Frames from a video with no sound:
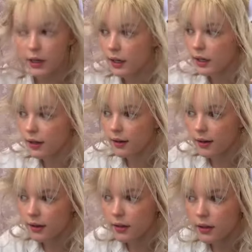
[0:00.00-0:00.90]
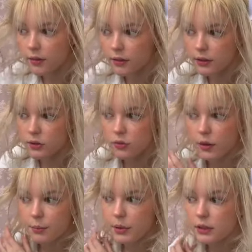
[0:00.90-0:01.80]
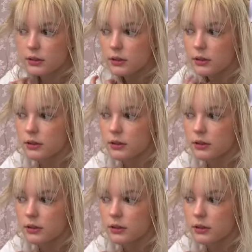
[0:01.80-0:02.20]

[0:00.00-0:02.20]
And I think for these front pieces,